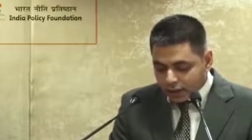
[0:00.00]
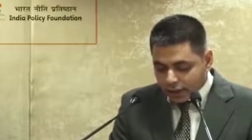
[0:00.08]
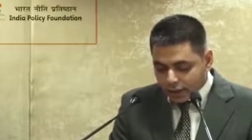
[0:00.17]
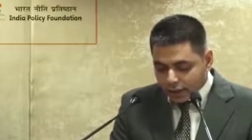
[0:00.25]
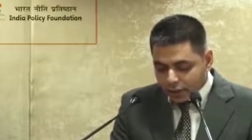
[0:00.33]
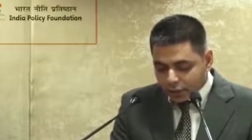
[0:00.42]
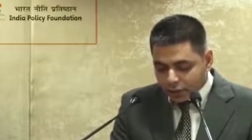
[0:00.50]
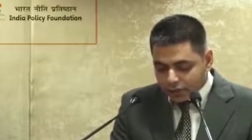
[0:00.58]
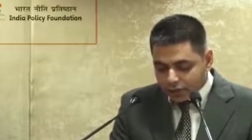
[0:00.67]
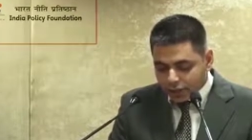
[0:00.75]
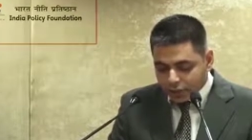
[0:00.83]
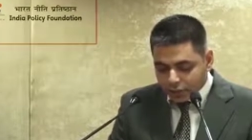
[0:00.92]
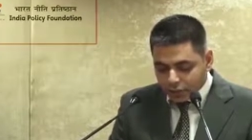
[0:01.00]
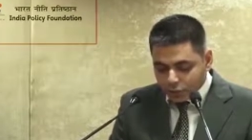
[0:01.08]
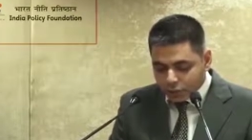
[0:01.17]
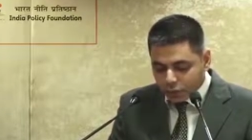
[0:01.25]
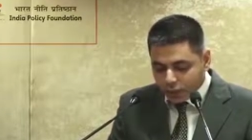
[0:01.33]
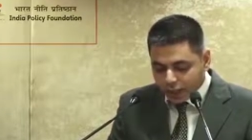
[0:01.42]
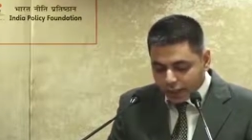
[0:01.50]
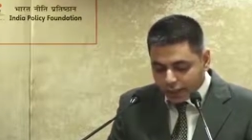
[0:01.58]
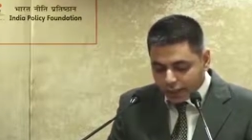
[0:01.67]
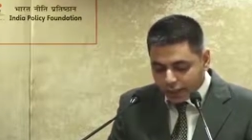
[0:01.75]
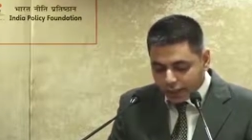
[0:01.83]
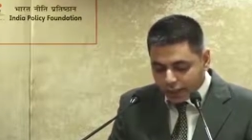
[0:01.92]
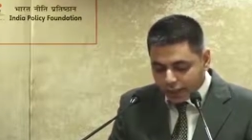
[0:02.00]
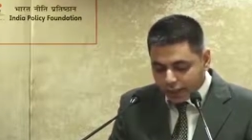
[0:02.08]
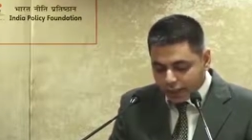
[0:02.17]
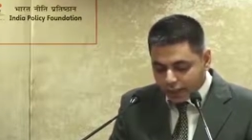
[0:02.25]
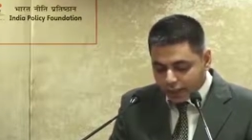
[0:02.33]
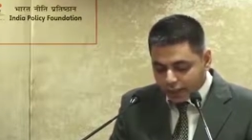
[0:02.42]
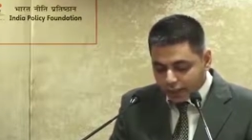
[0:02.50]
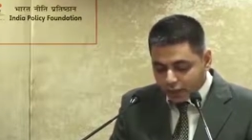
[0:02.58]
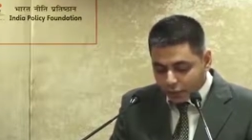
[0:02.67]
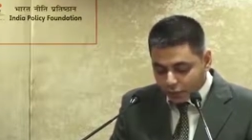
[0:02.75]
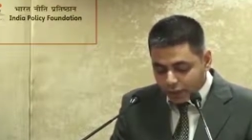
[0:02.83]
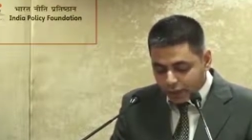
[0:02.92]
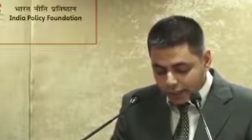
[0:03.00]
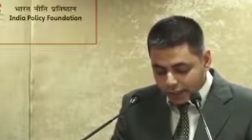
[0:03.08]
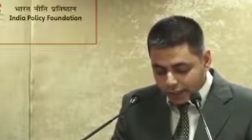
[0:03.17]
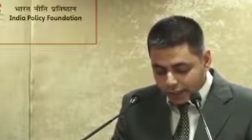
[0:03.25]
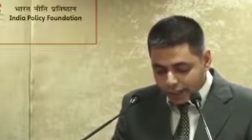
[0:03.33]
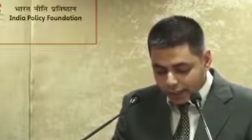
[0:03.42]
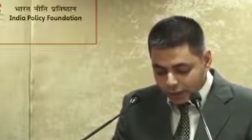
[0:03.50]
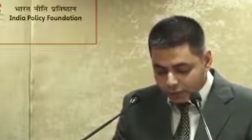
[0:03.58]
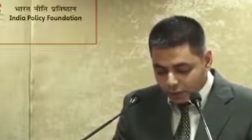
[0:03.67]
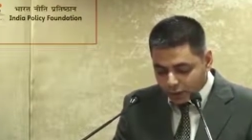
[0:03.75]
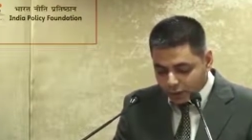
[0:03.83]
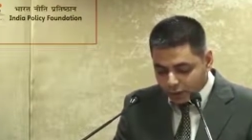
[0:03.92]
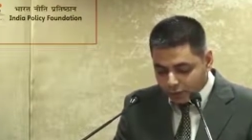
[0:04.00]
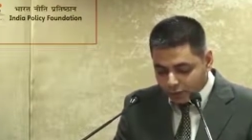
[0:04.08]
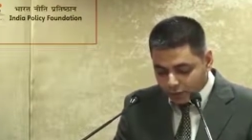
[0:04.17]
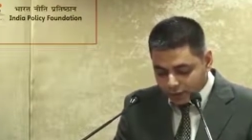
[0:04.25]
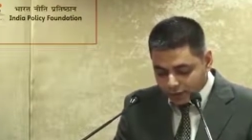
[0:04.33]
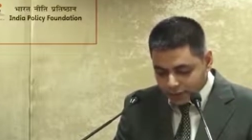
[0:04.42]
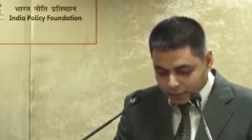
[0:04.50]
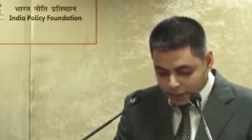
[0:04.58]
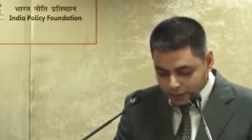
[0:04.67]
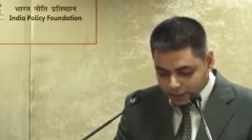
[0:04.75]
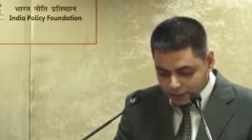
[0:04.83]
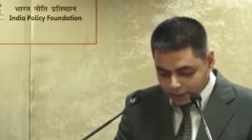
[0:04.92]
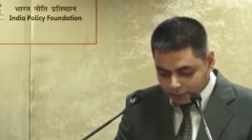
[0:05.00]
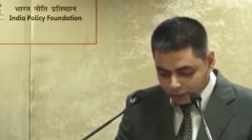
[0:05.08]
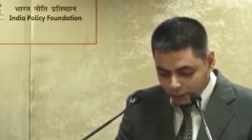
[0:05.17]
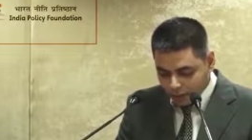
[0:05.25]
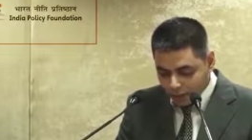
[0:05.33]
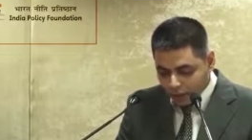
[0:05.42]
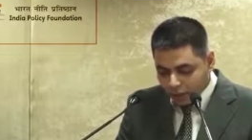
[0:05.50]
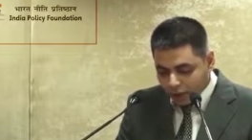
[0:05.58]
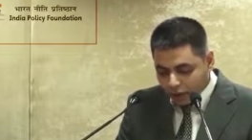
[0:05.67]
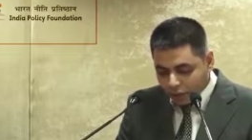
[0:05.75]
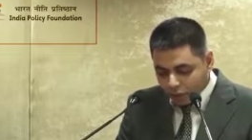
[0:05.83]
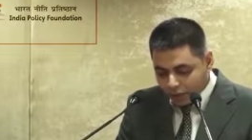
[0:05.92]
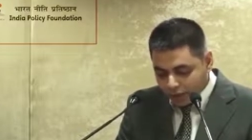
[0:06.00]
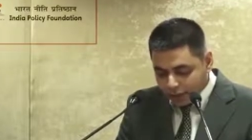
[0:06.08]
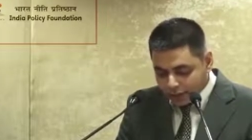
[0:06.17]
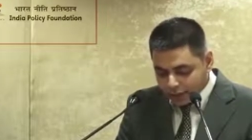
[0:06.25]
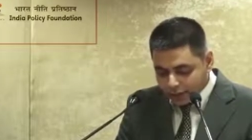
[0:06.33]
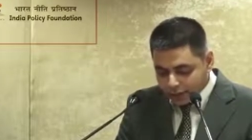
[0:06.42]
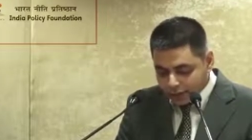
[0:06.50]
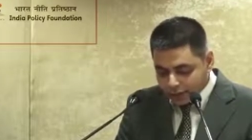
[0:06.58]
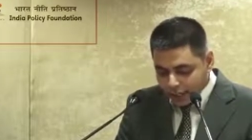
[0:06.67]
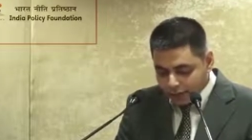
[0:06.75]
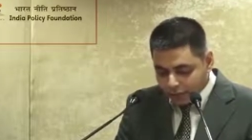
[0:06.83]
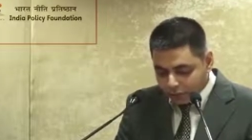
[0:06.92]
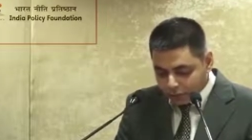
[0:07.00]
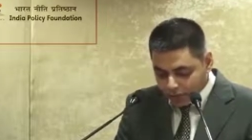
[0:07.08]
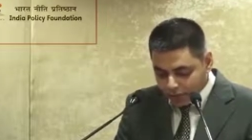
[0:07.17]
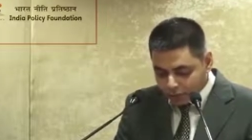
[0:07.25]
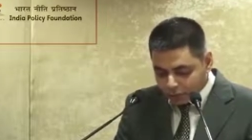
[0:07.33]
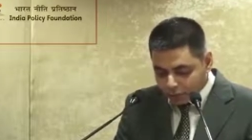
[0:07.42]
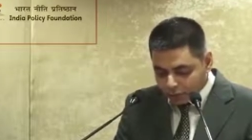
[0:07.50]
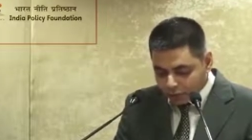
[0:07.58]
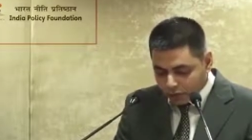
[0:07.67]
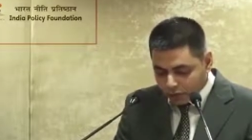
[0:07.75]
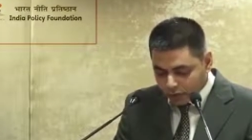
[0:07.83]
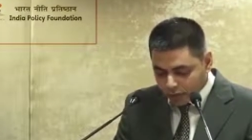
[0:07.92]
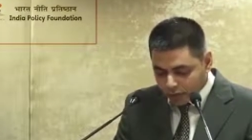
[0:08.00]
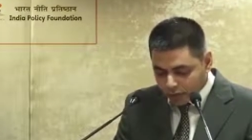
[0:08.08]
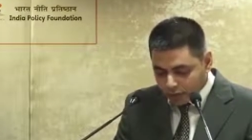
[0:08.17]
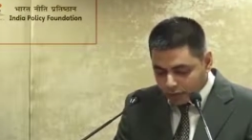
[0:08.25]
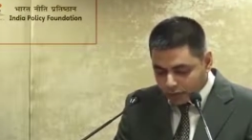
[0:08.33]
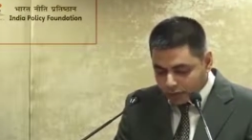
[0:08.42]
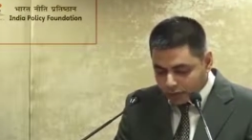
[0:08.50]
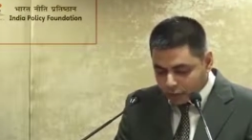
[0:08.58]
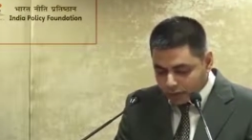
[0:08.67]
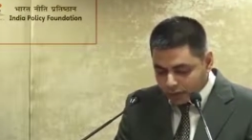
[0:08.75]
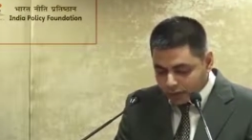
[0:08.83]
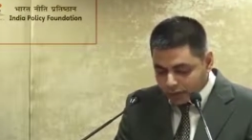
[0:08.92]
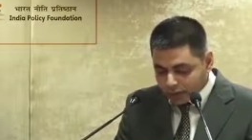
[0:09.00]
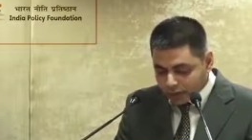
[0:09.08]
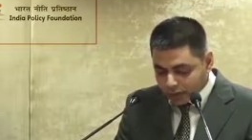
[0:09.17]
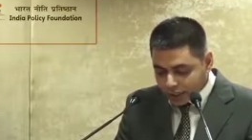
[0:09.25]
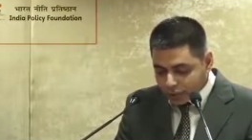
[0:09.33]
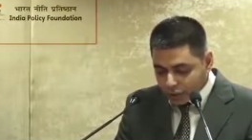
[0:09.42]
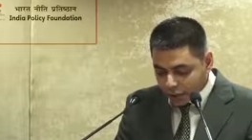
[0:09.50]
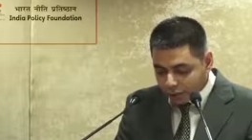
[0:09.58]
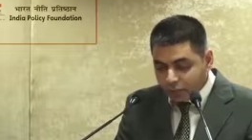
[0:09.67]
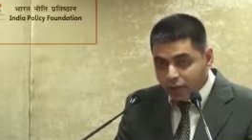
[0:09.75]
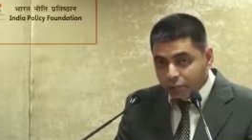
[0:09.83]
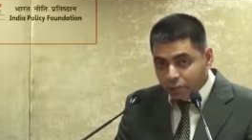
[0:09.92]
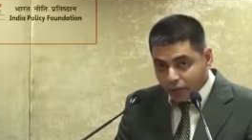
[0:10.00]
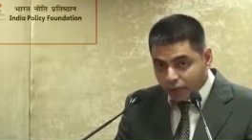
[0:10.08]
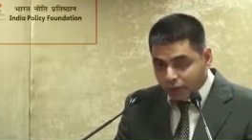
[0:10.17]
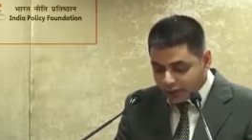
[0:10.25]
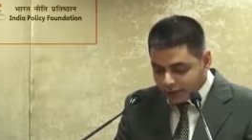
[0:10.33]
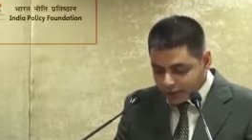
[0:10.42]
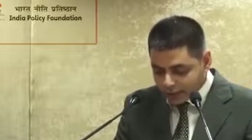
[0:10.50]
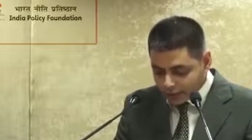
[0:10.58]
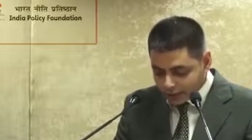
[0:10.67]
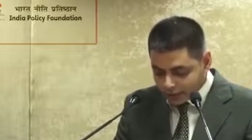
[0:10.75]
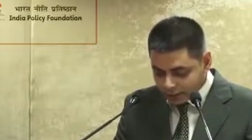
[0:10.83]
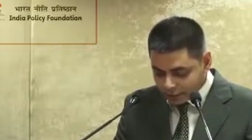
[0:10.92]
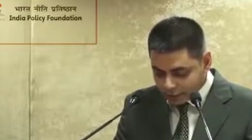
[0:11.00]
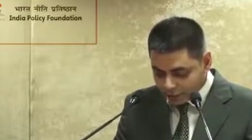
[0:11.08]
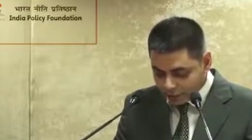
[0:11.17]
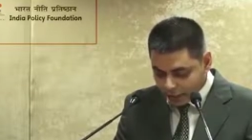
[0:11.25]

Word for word: that it was the Hindus who had indirectly who were indirectly responsible for these demands. Witnesses and victims often narrated that the soldiers enjoyed being part of these killings.